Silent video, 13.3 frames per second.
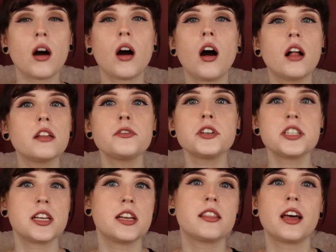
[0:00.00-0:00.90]
All of her
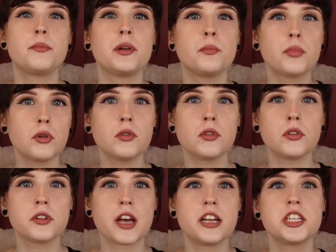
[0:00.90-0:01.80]
teeth had been
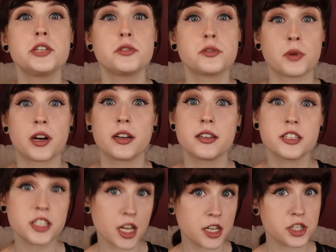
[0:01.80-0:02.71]
pulled and she was wearing
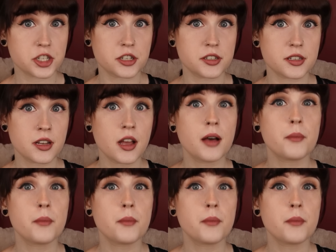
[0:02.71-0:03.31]
dentures,